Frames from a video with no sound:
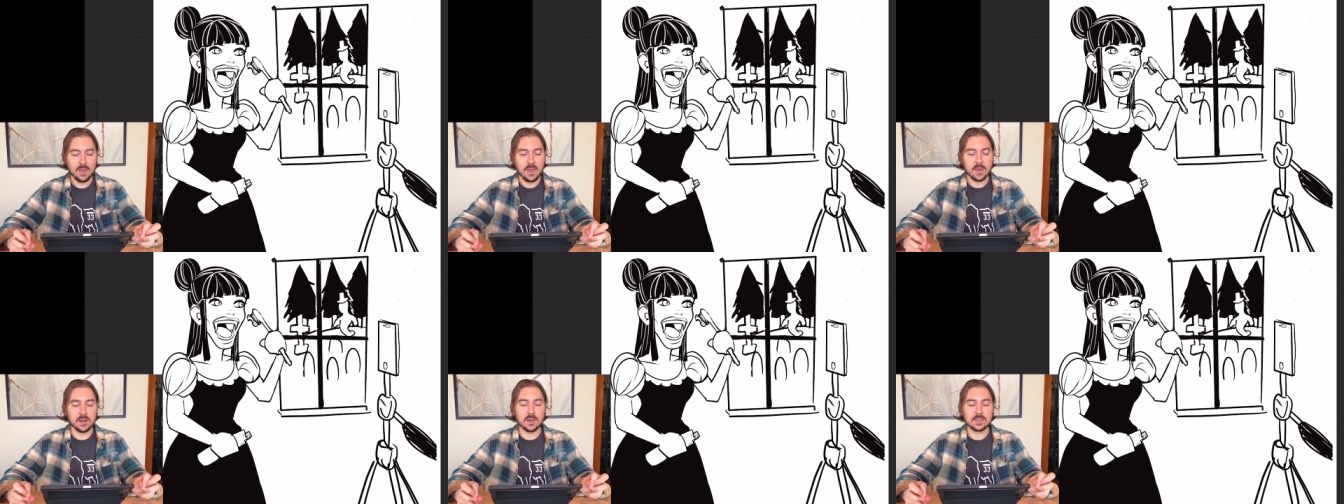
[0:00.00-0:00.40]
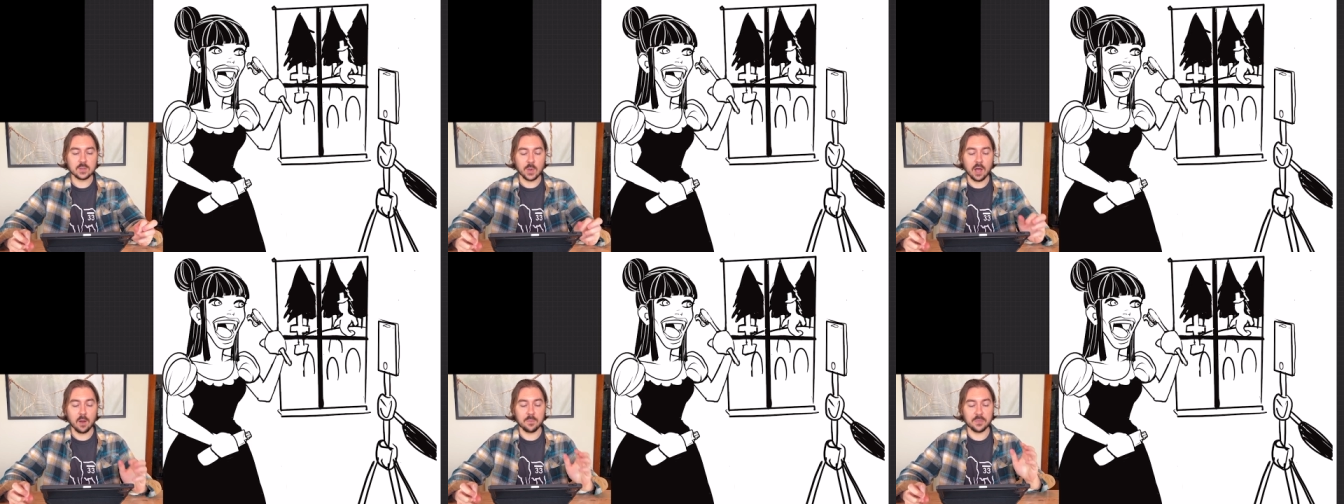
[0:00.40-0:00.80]
It also
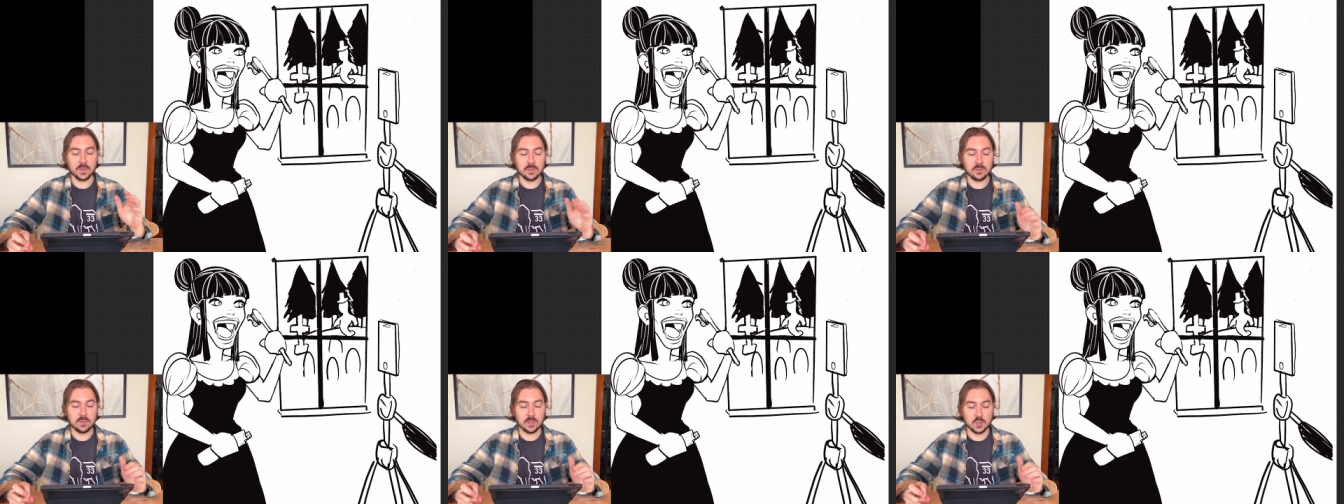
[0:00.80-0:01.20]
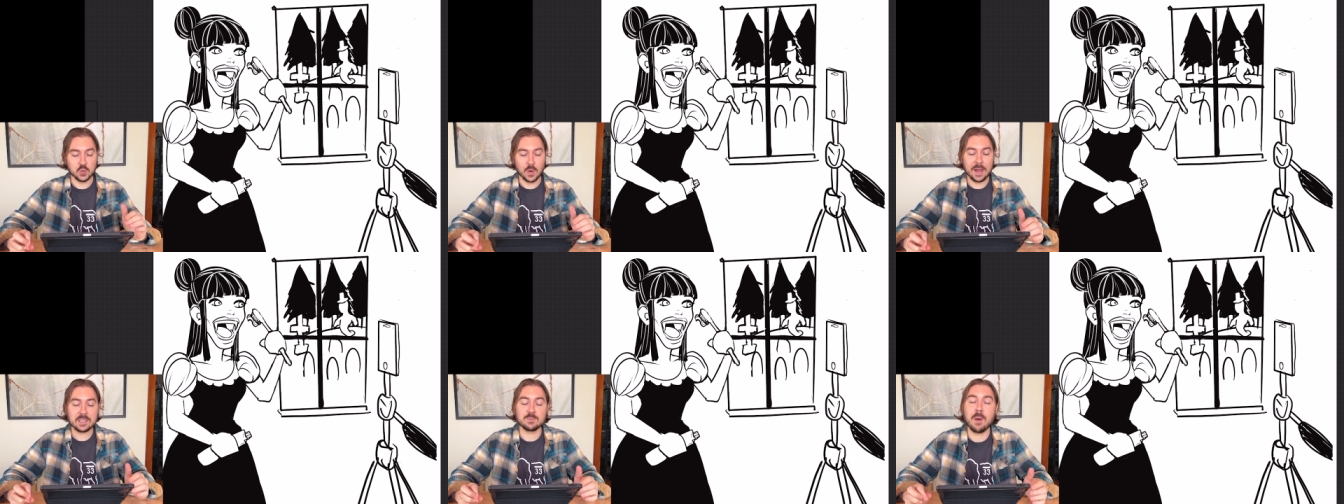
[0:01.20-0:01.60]
helped the
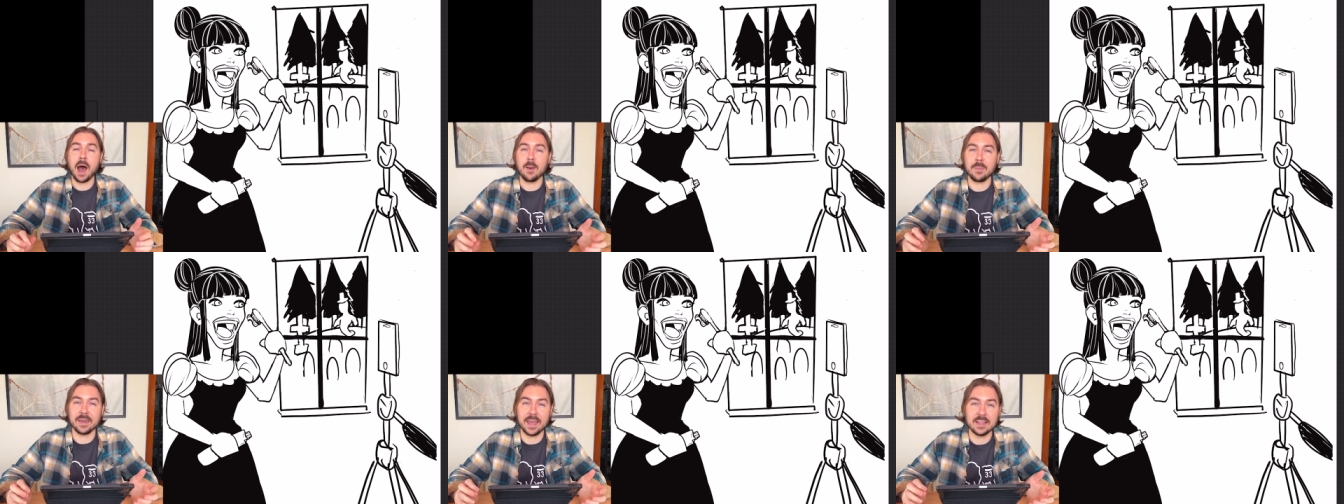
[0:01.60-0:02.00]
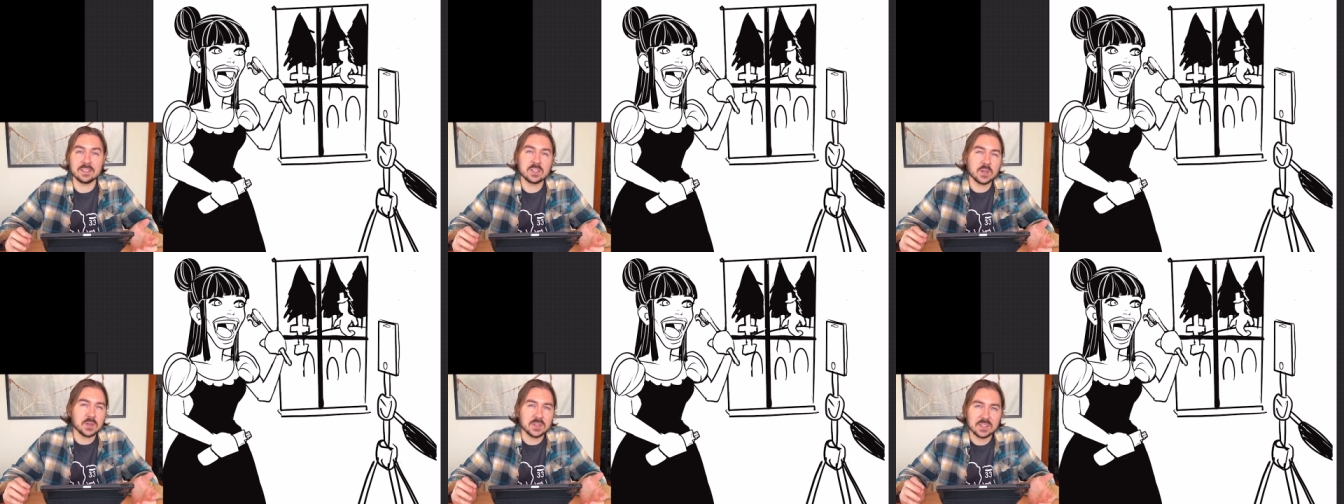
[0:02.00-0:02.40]
dress pop
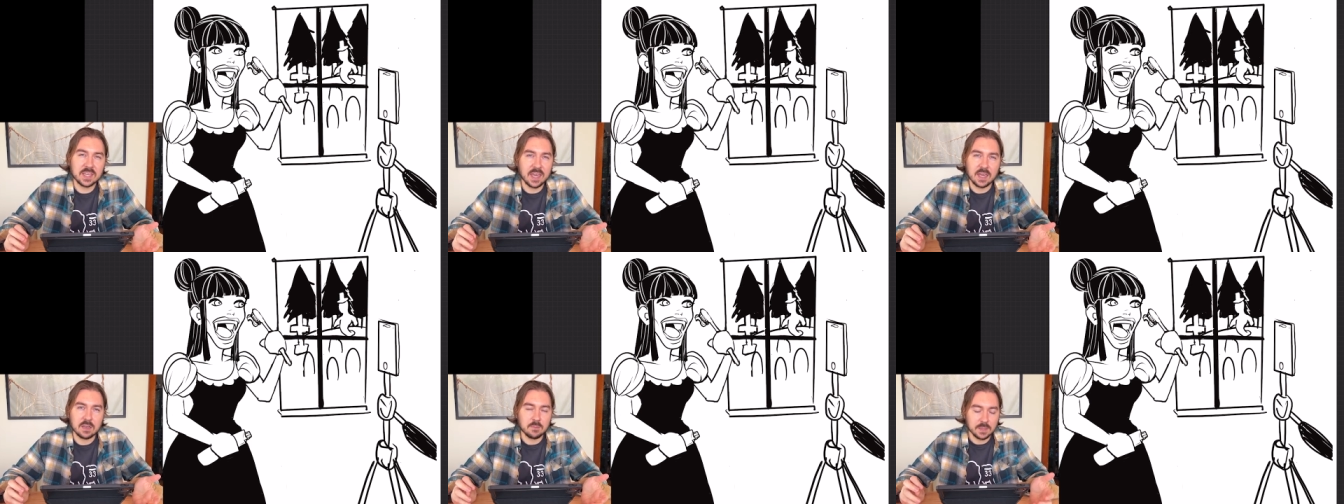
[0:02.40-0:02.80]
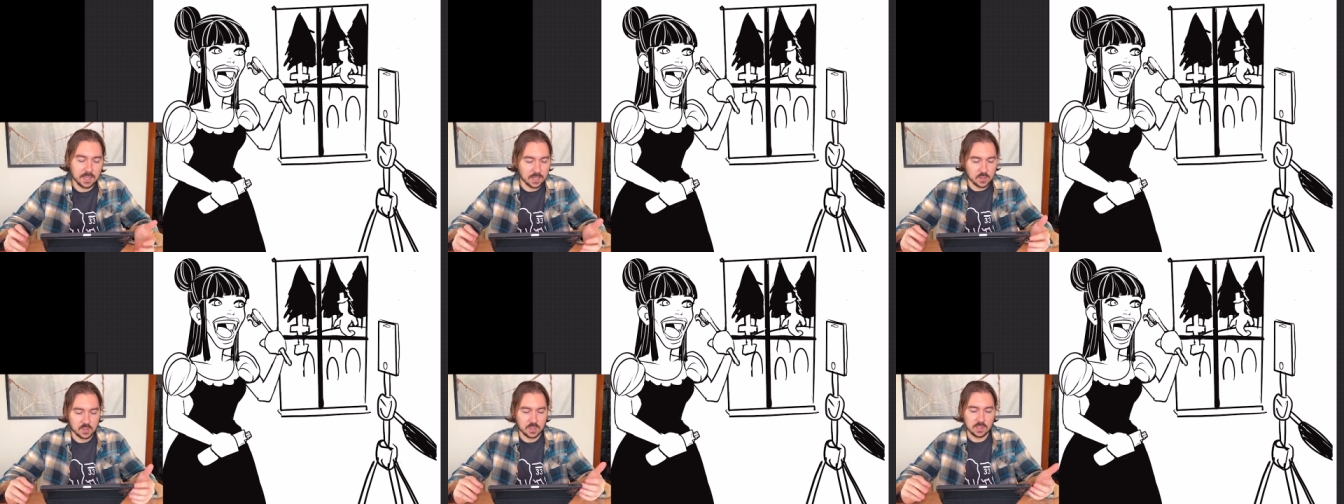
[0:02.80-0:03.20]
against her skin
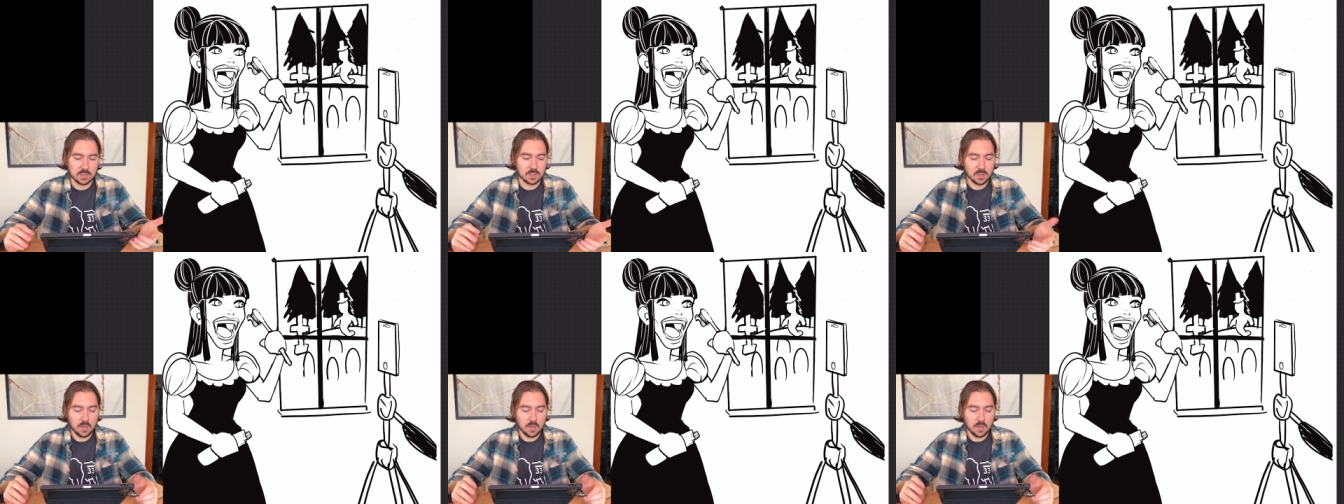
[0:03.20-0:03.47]
because she's